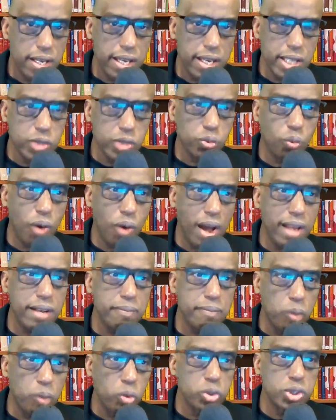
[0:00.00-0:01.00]
is
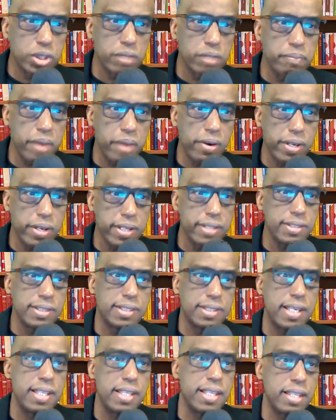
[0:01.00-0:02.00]
what most Americans
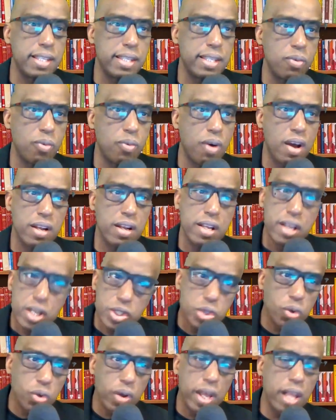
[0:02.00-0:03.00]
say that they want.
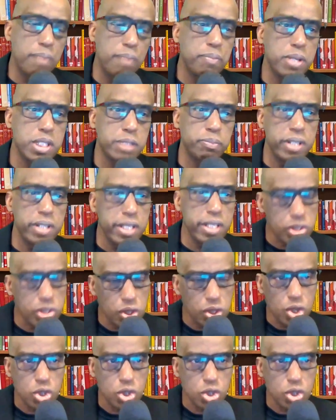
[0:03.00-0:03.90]
So help us, please